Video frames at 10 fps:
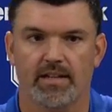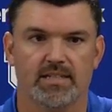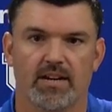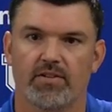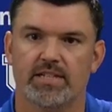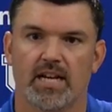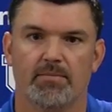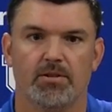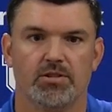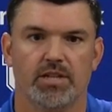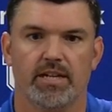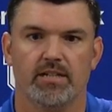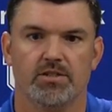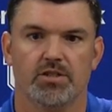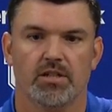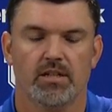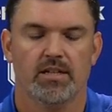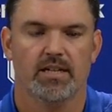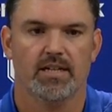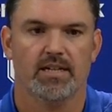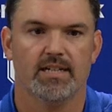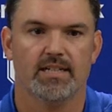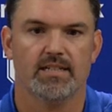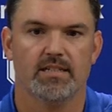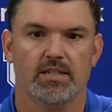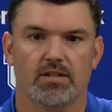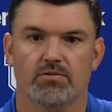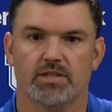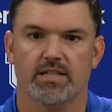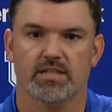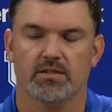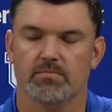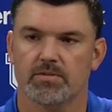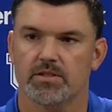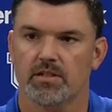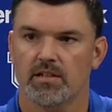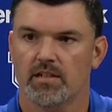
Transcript: Because every time you change, systems,